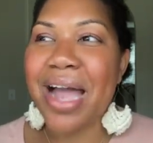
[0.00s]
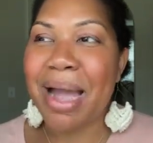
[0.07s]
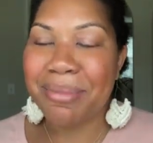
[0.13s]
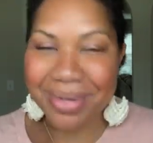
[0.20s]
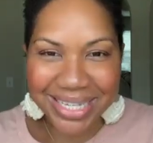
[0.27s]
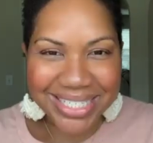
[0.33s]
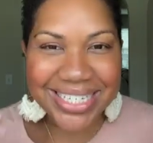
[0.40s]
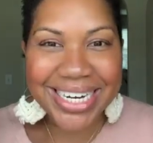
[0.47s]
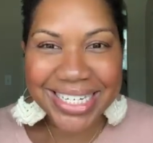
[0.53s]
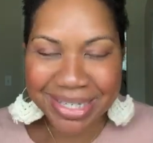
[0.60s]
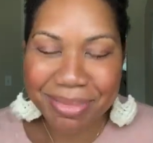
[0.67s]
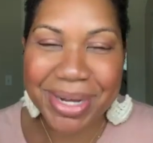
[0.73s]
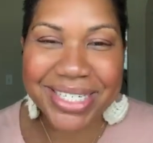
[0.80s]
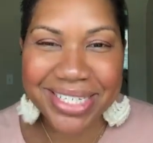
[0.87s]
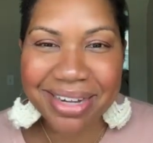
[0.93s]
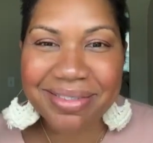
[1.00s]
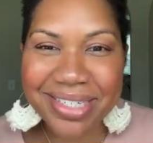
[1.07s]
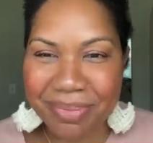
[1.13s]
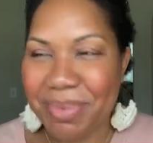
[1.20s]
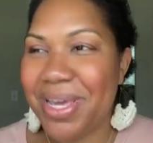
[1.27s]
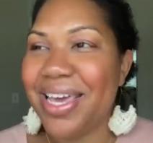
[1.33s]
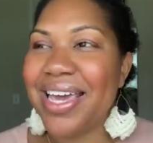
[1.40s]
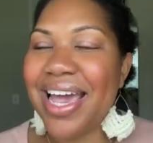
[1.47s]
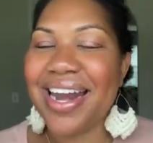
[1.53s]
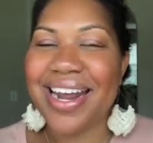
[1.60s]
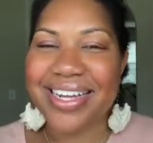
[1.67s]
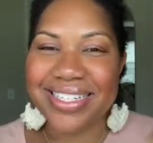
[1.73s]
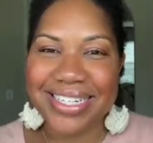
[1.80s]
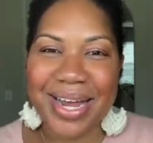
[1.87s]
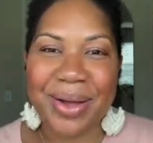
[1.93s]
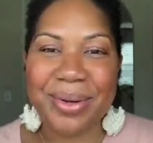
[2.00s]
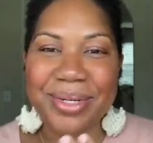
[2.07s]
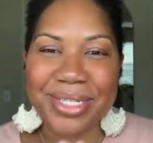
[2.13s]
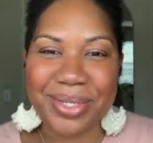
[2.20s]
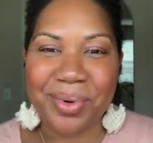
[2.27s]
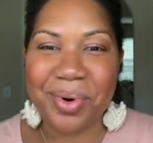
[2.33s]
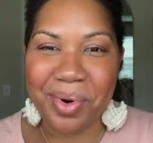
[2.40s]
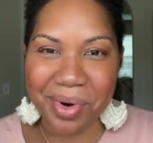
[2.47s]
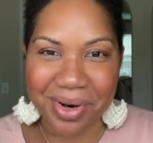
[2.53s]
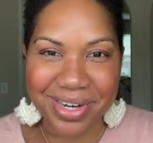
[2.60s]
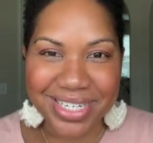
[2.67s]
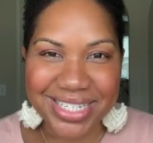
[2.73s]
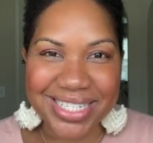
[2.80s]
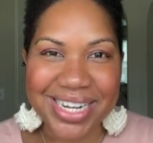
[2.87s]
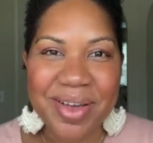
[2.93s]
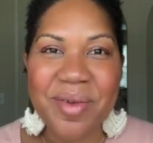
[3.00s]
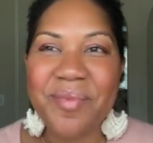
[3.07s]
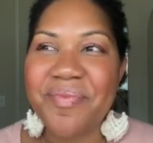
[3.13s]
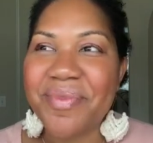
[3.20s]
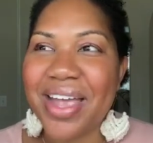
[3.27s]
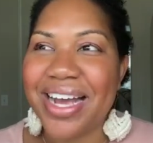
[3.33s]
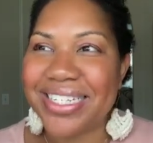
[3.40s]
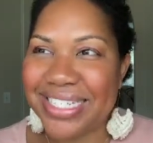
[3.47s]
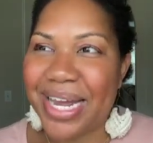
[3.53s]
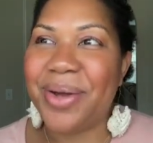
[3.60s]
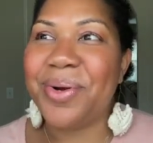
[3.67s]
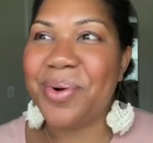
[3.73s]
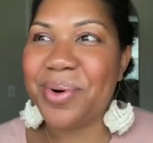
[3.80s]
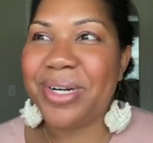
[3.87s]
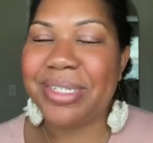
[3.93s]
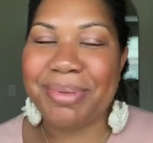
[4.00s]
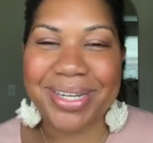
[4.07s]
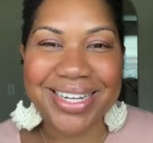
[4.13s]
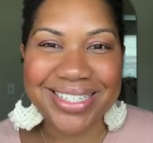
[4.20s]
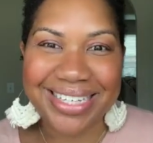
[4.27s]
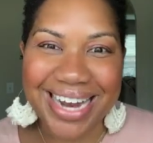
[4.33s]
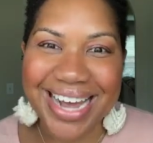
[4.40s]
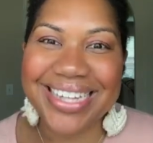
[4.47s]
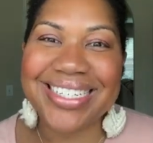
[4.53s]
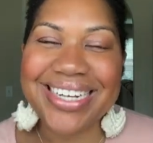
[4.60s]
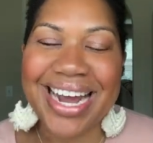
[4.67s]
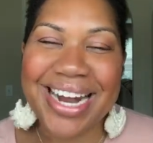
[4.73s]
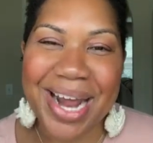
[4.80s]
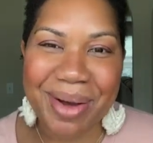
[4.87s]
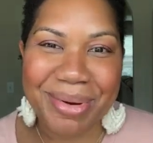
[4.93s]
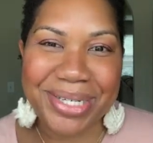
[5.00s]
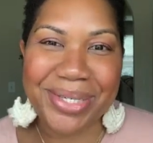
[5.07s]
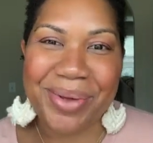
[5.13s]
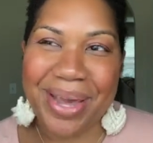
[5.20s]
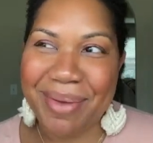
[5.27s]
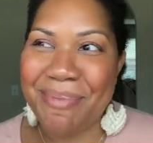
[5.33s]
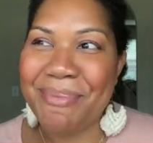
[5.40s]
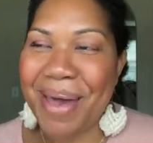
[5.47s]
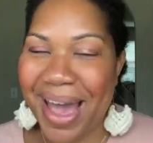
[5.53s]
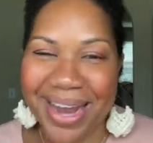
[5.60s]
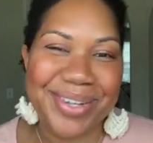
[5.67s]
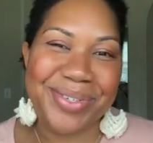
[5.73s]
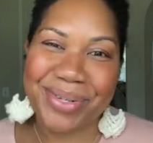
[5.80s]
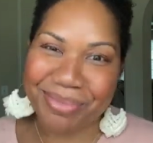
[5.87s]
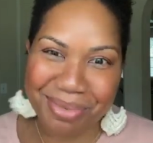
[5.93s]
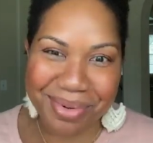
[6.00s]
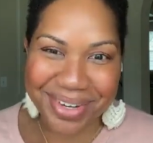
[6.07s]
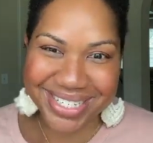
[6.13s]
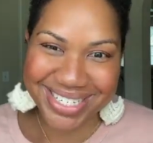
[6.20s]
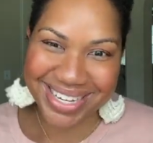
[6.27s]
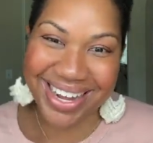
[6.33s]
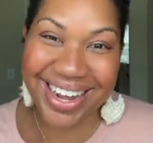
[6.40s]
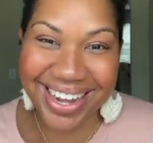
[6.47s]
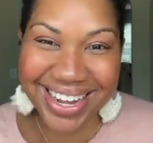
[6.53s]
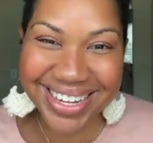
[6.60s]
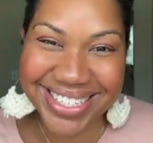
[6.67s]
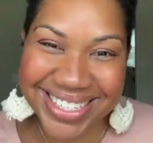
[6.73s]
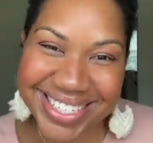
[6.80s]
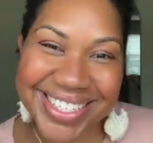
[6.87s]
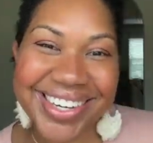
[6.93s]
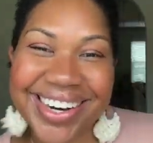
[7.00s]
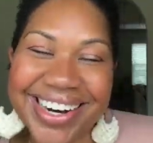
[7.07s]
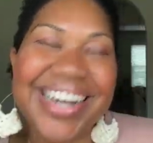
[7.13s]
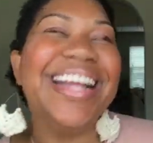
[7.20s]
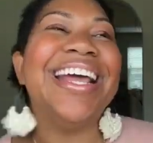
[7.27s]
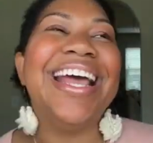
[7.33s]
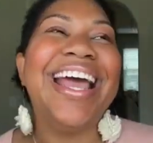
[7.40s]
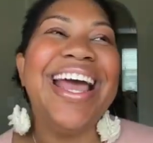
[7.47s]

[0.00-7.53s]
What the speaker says: I'm listening to myself speak, and I sound so hoarse. I sound hoarse because last night I went to a Backstreet Boys concert.